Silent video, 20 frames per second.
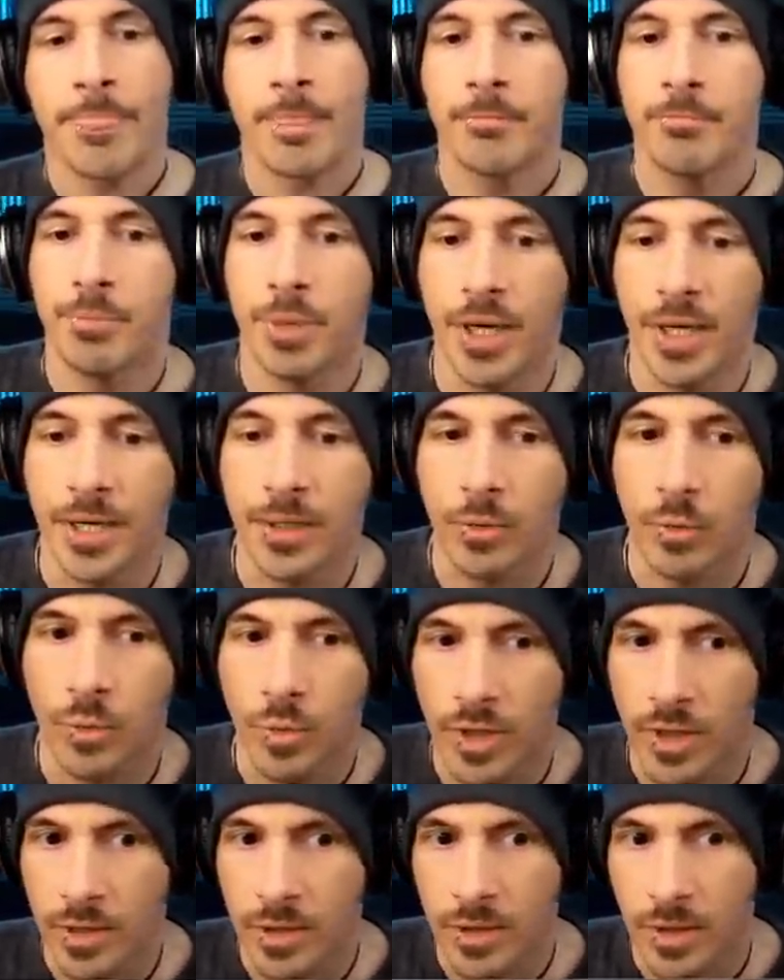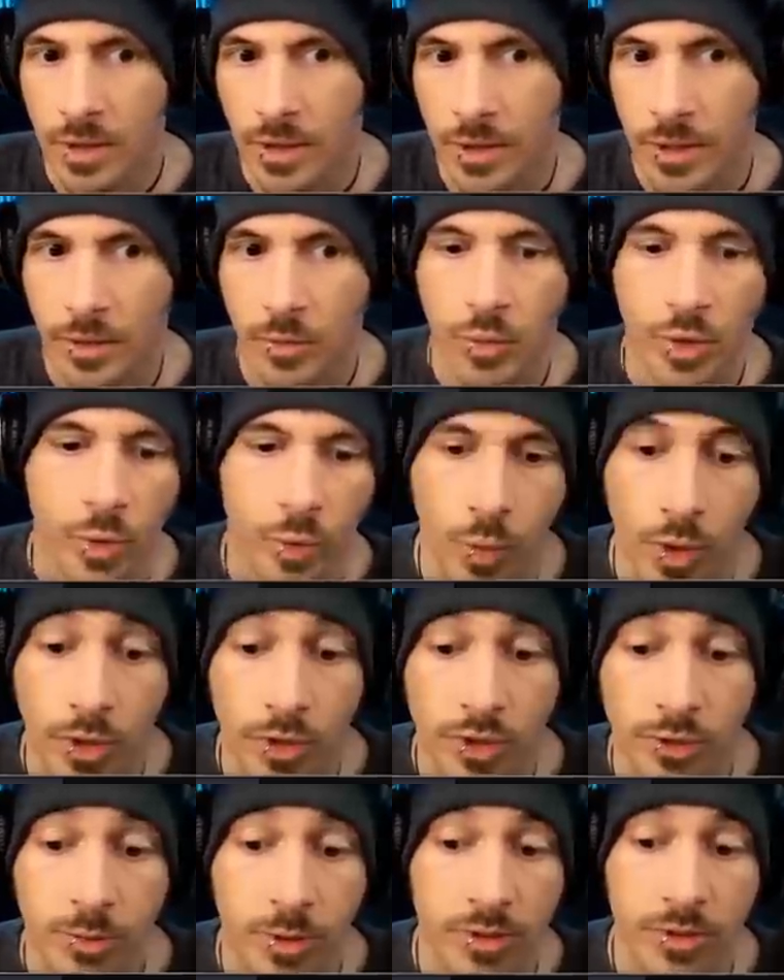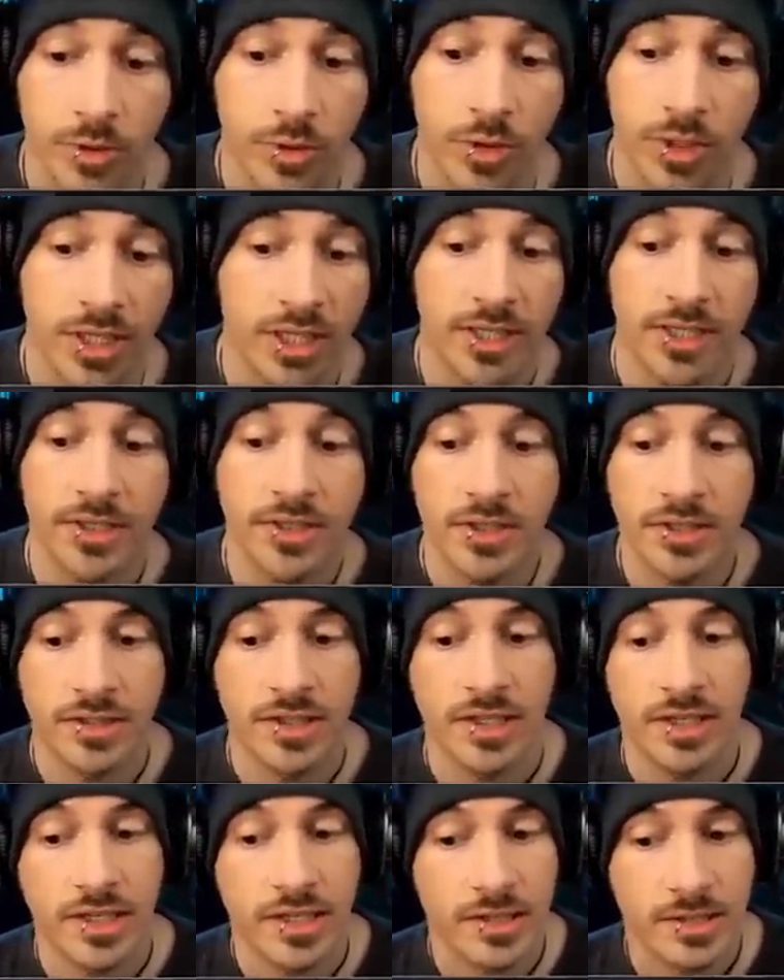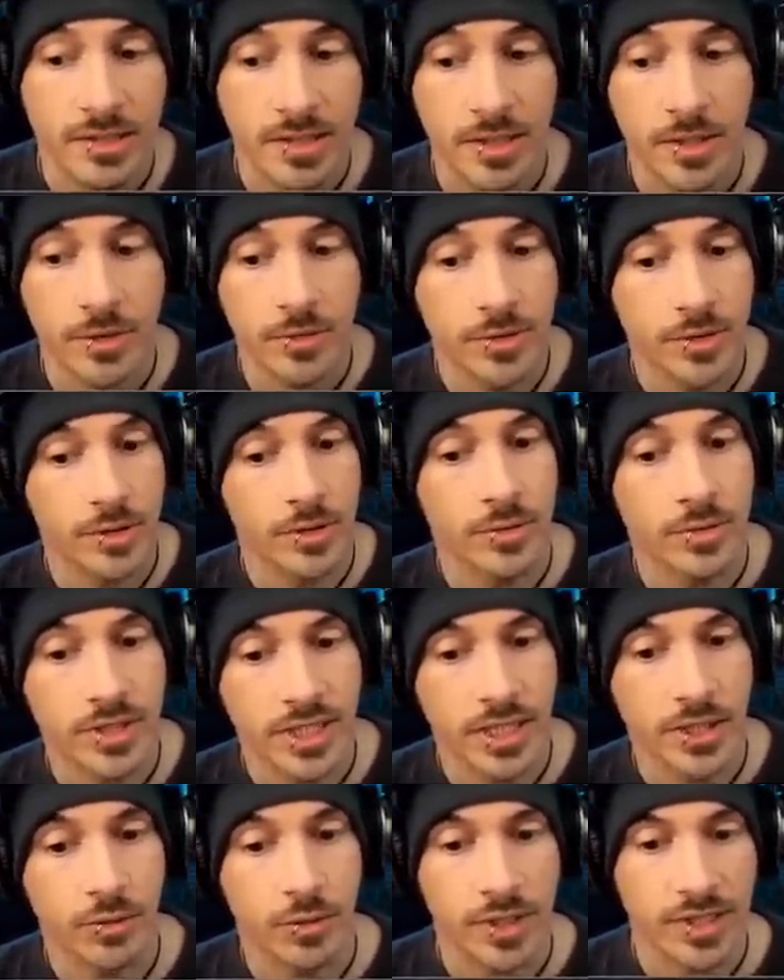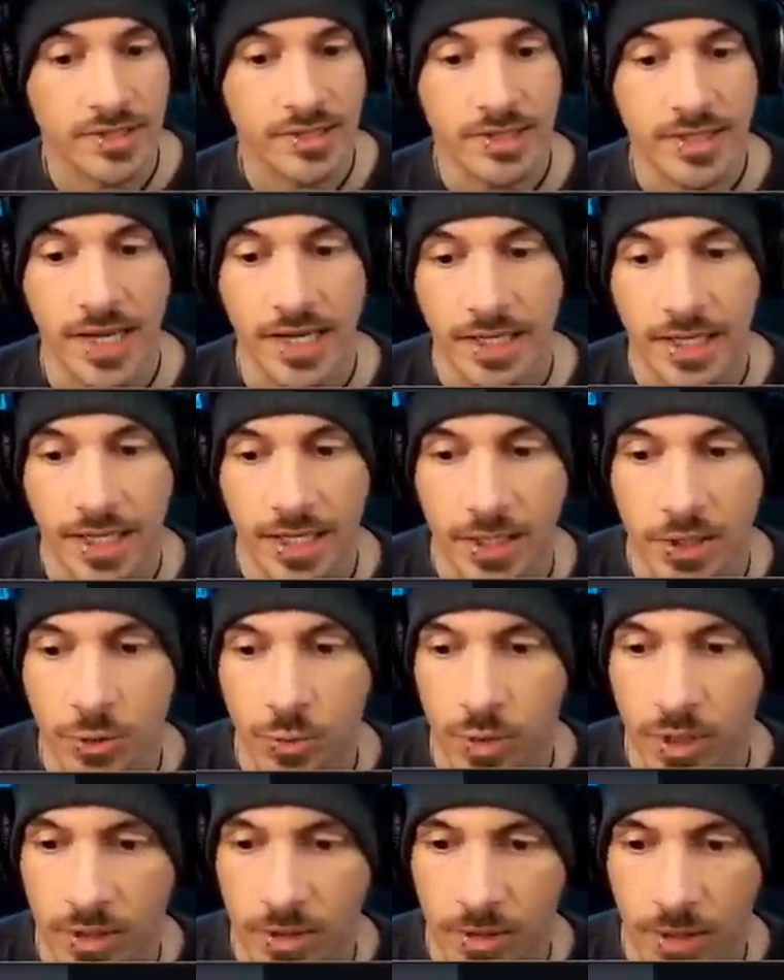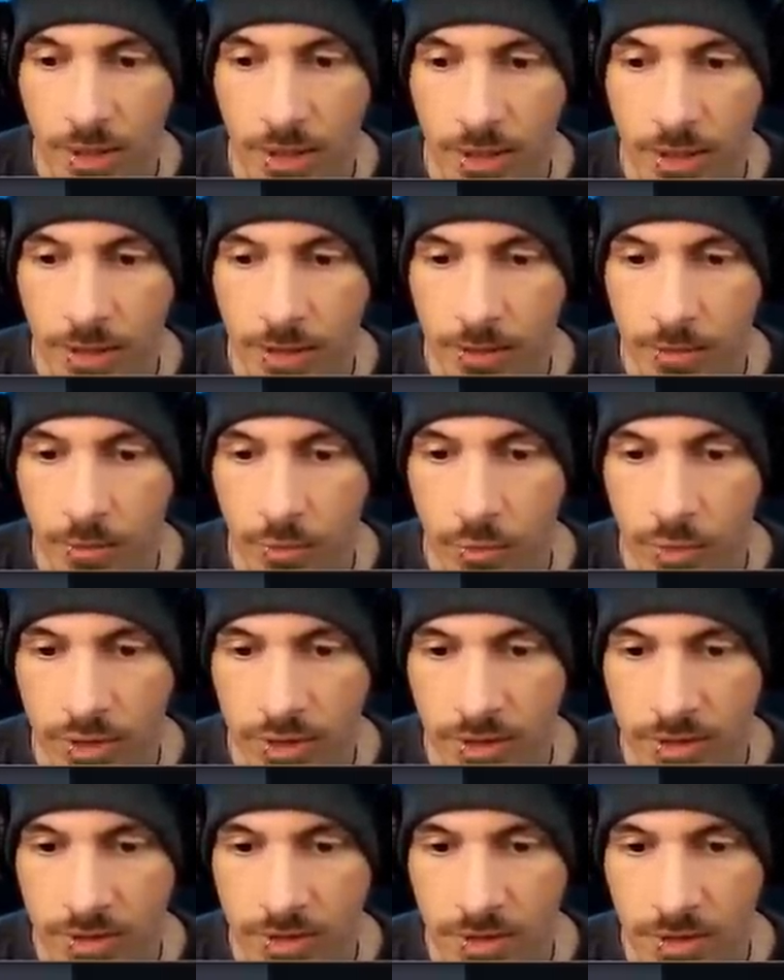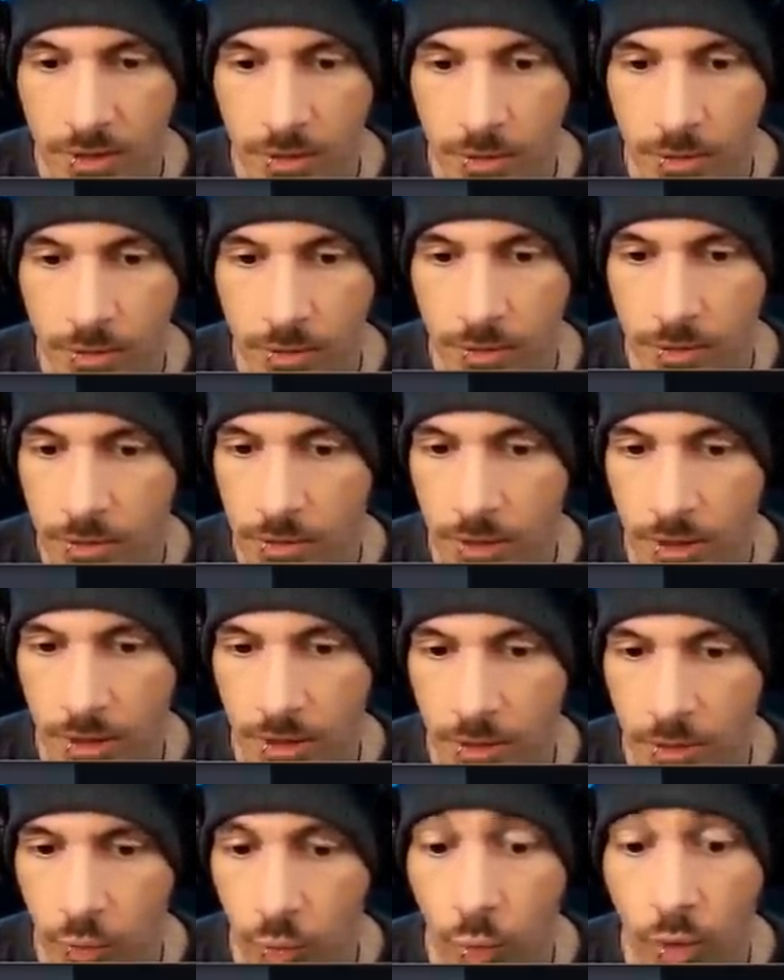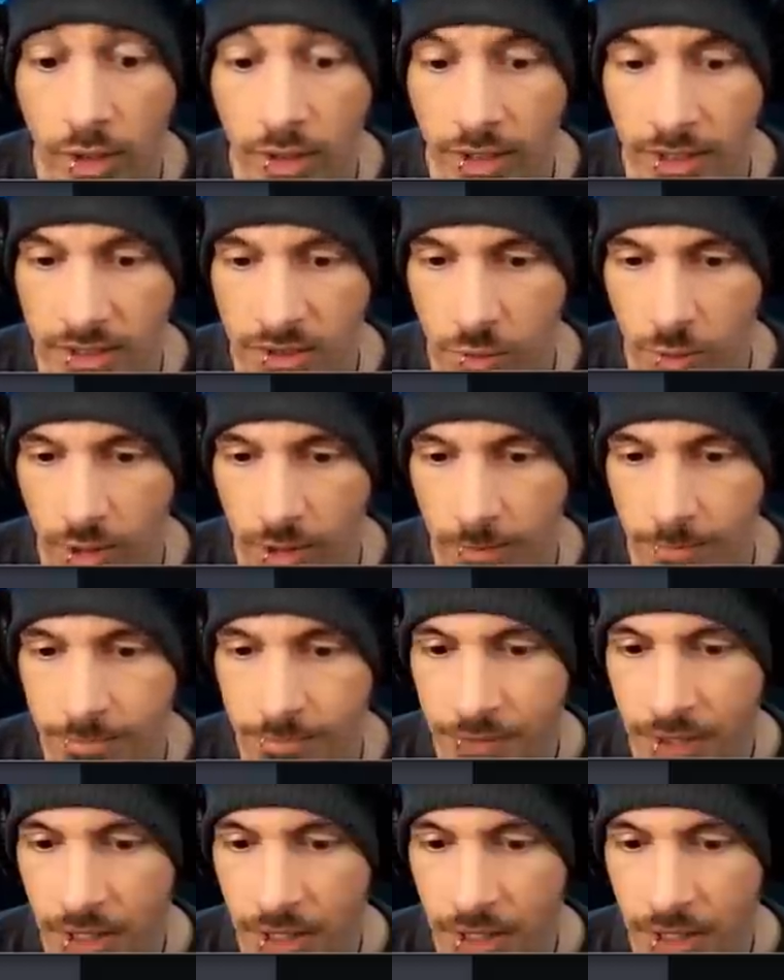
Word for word: But with uh, with Water Espresso Cookie, he's just going to continue to decrease attack gauge with uh, with the skill uh, one as well.